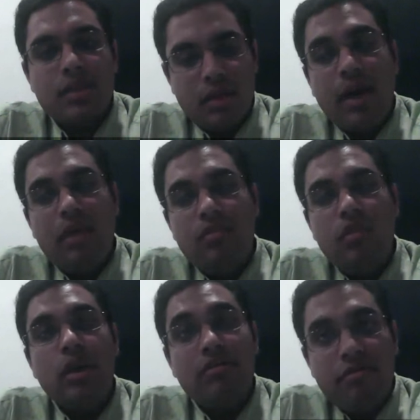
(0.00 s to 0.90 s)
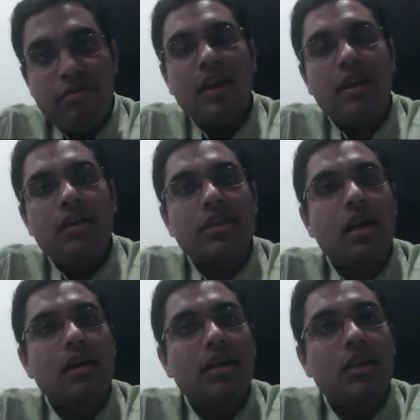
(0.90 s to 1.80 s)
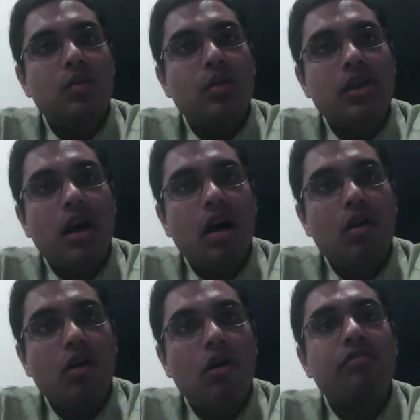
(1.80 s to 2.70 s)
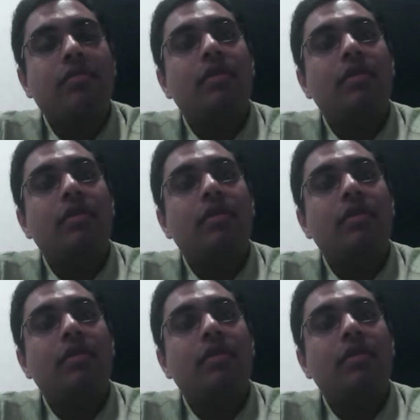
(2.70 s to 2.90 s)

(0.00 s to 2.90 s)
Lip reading: in my view, in various countries which are of